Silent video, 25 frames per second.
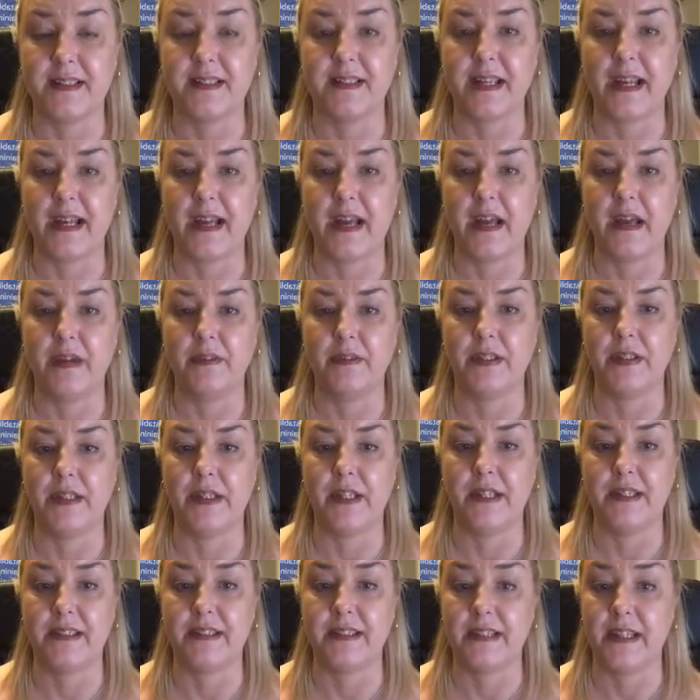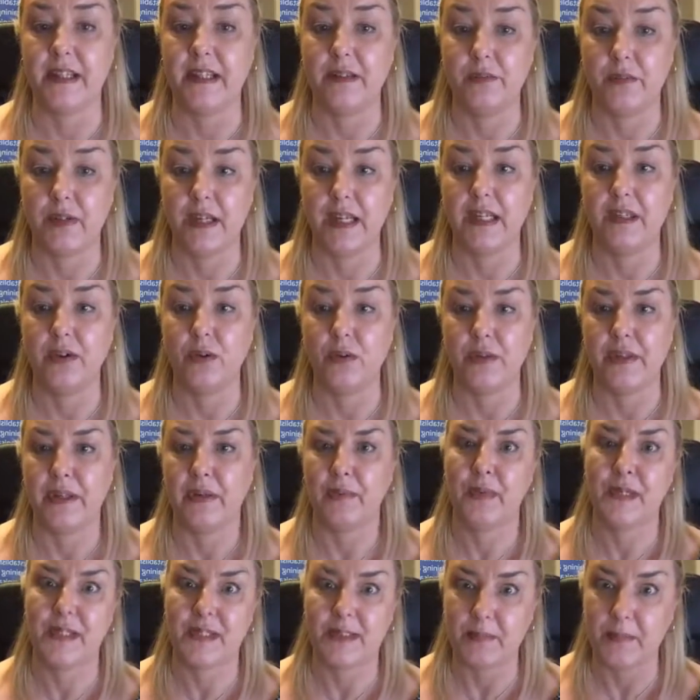they have in their CV or their
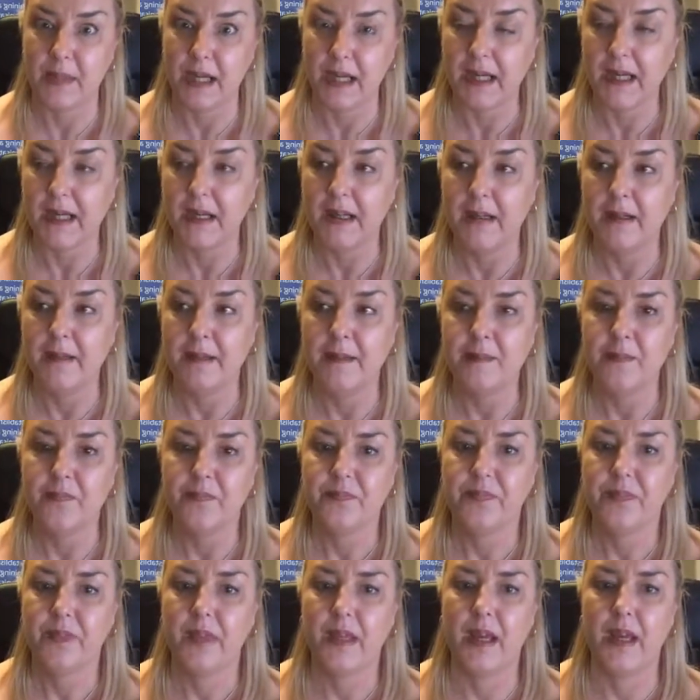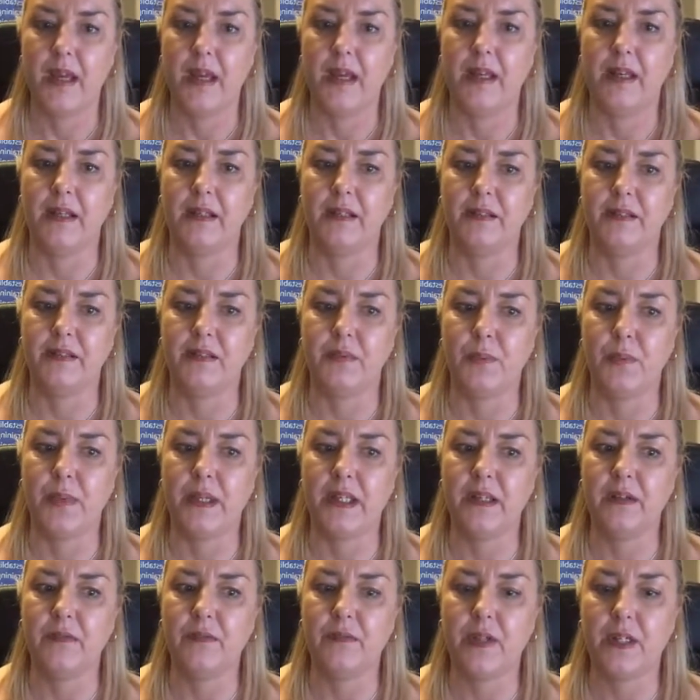resume. And we
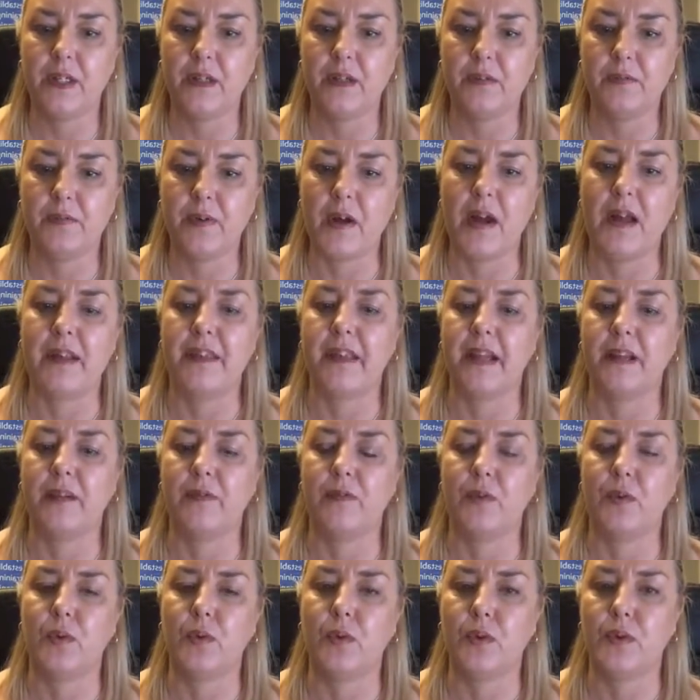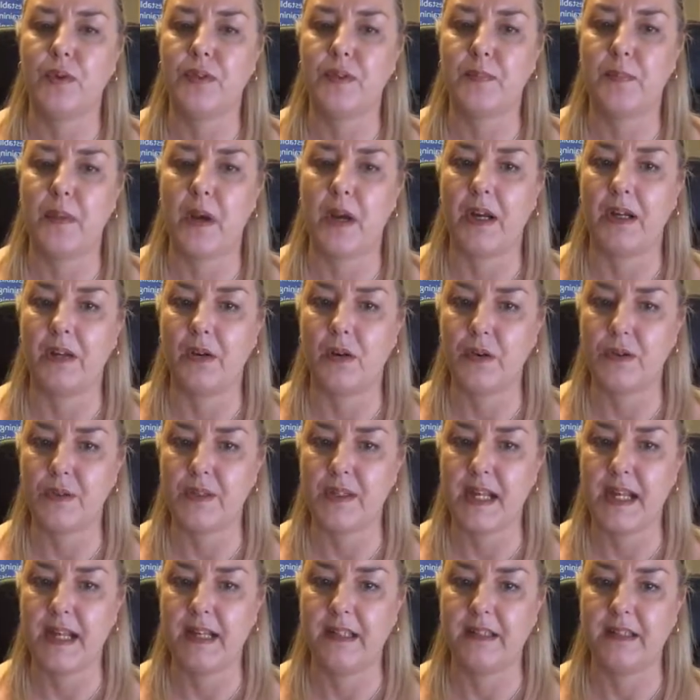can verify that, of course, by
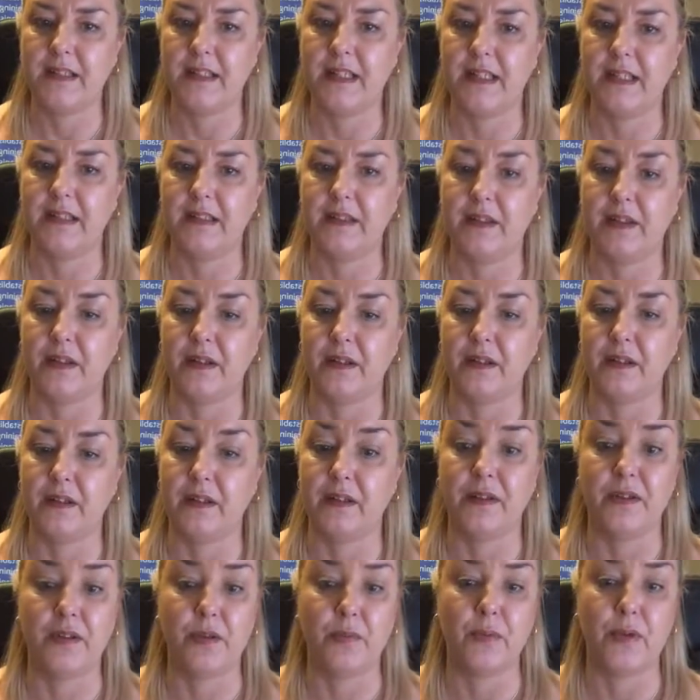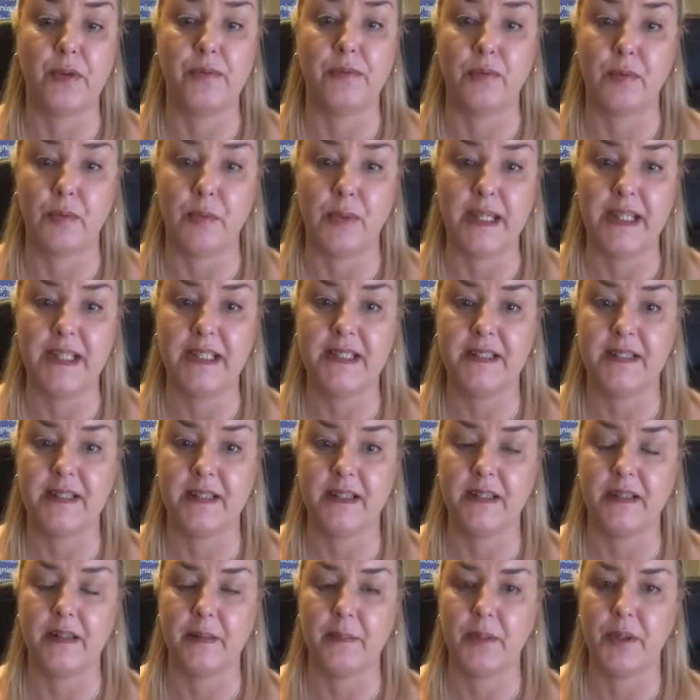contacting the referees
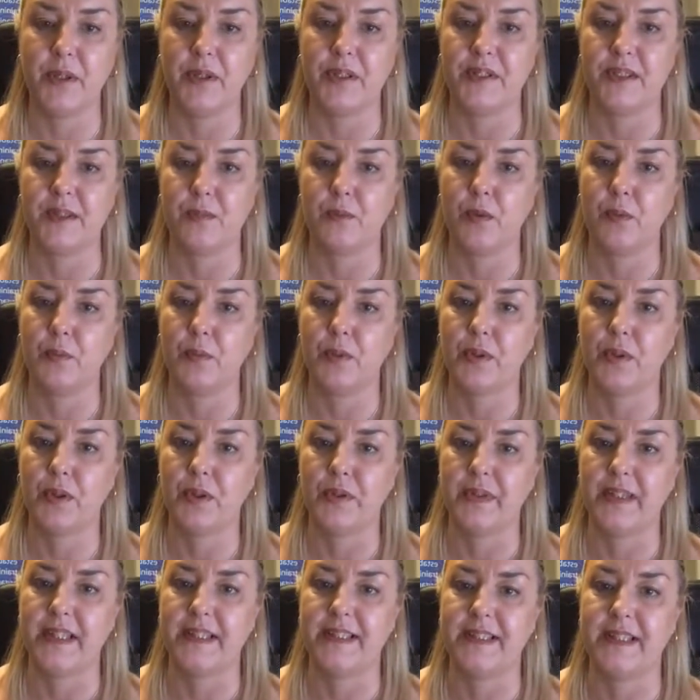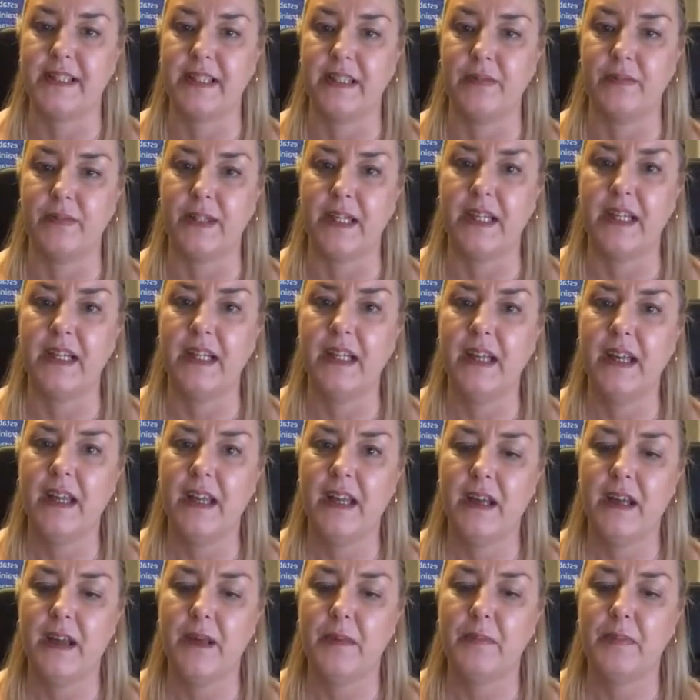that the person will put on their CV.
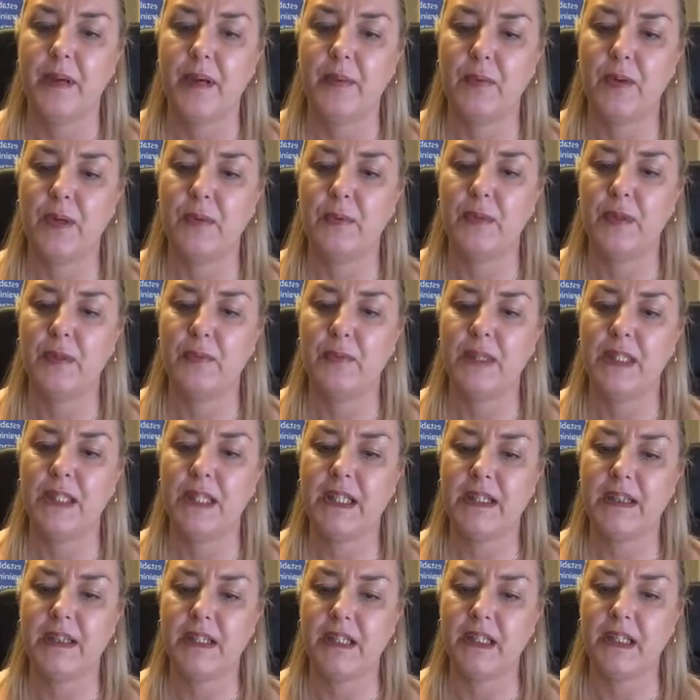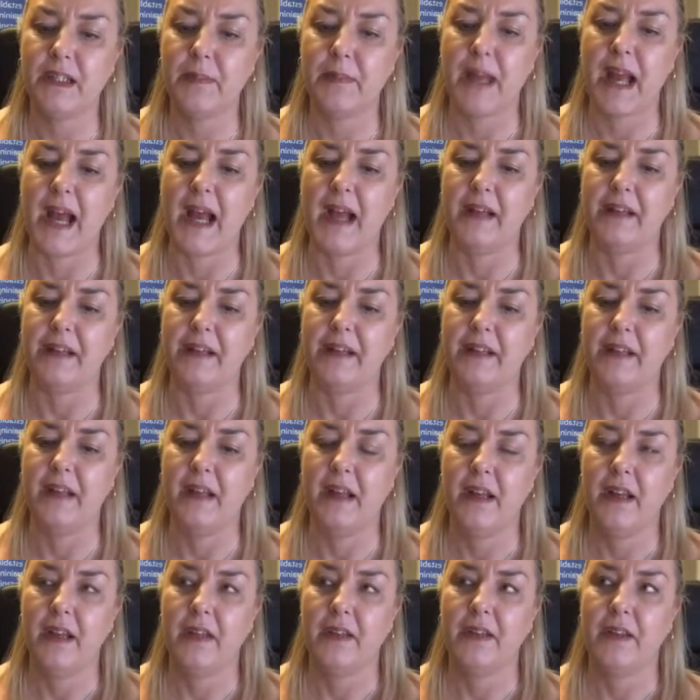But when we really think about it,
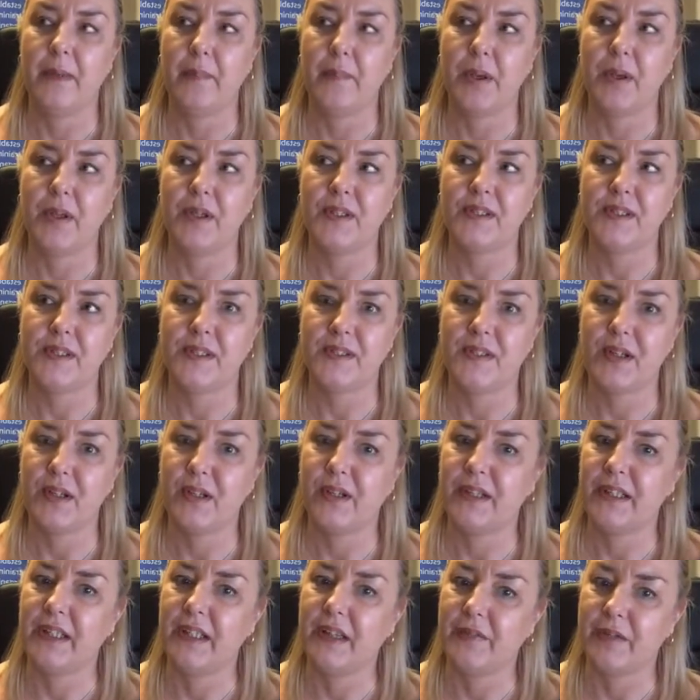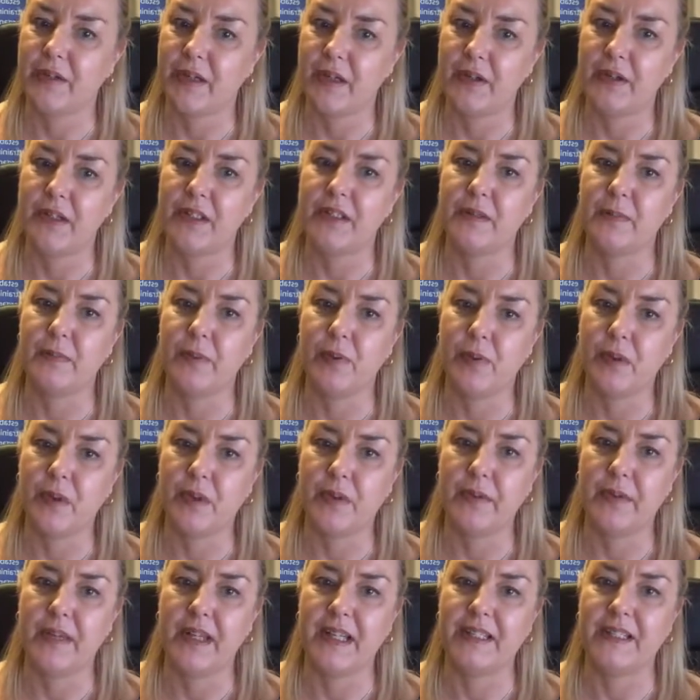the person's only ever going to put
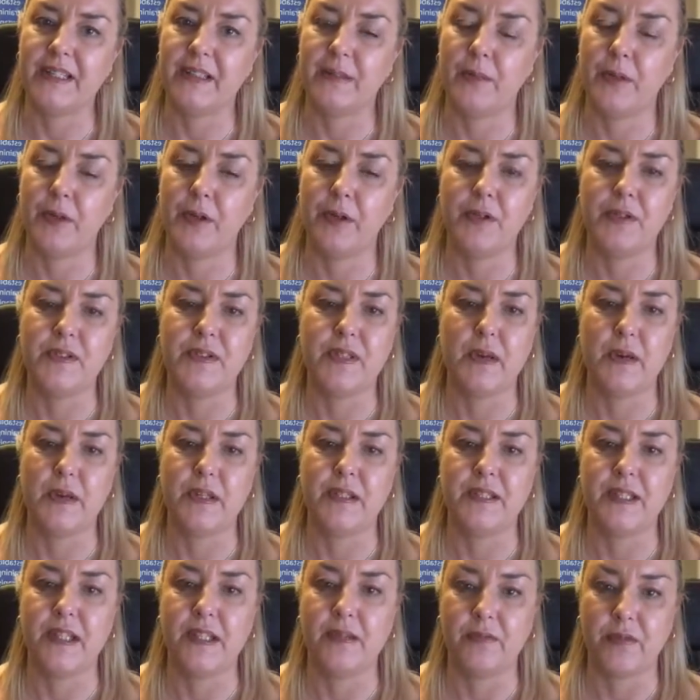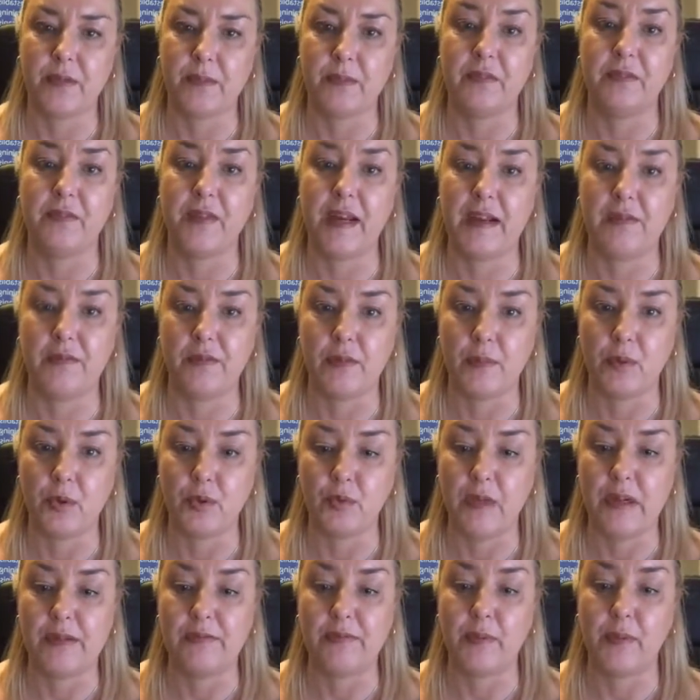on there someone who's going to give them a favourable
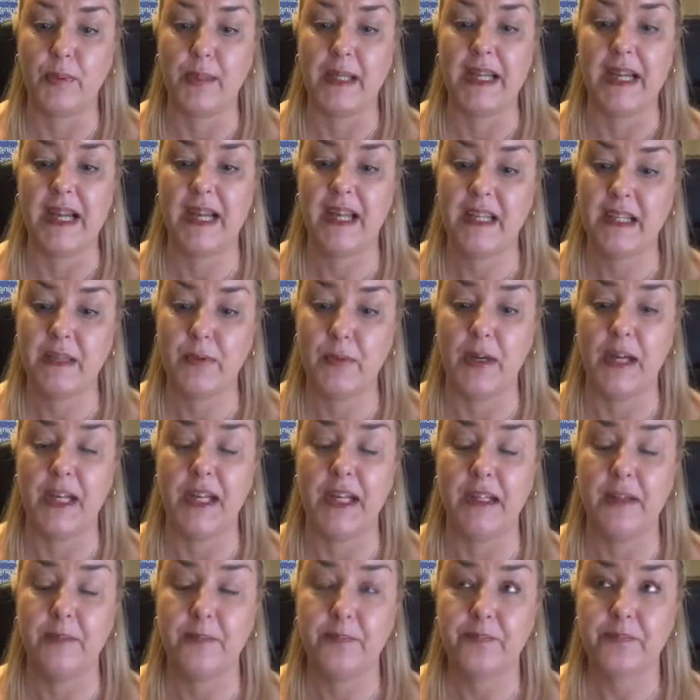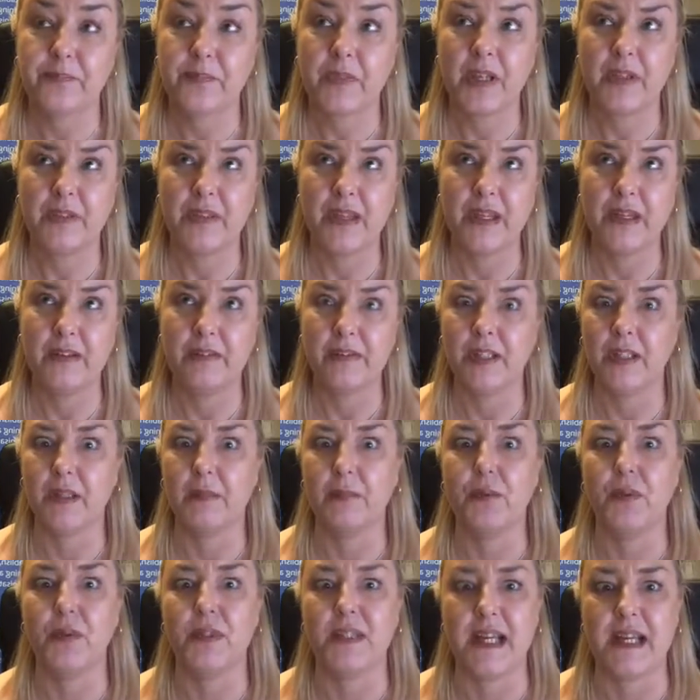referee anyway. They're never going to
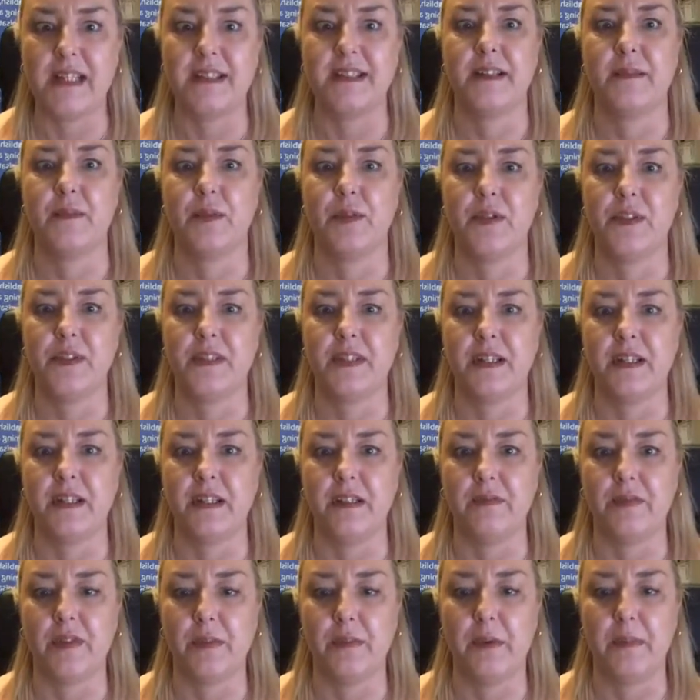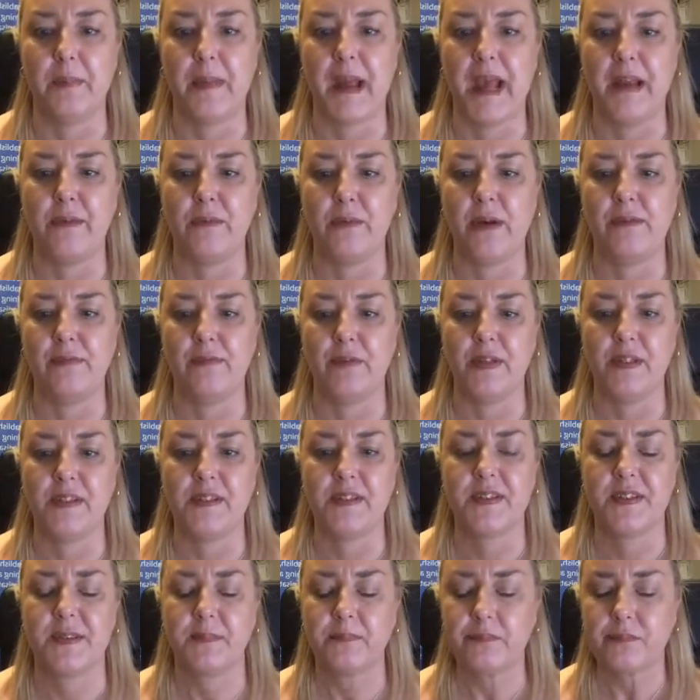put down someone who's going to give them a bad
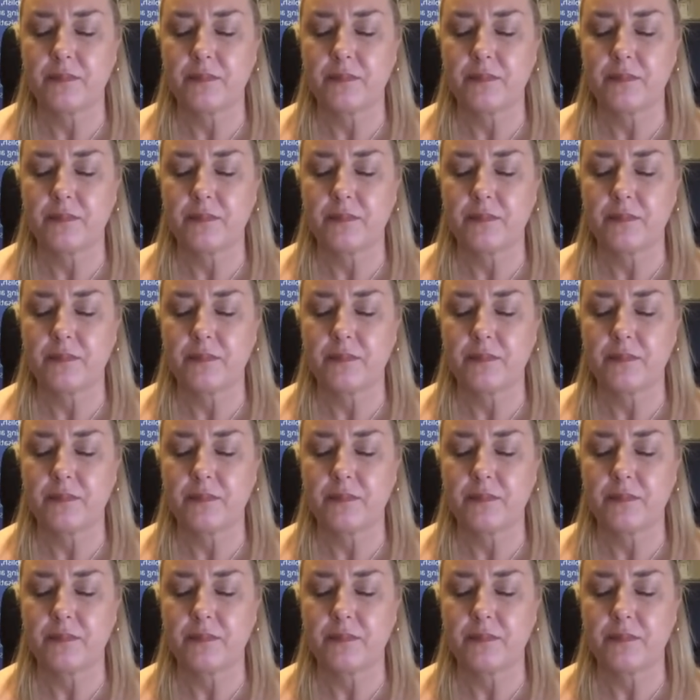reference.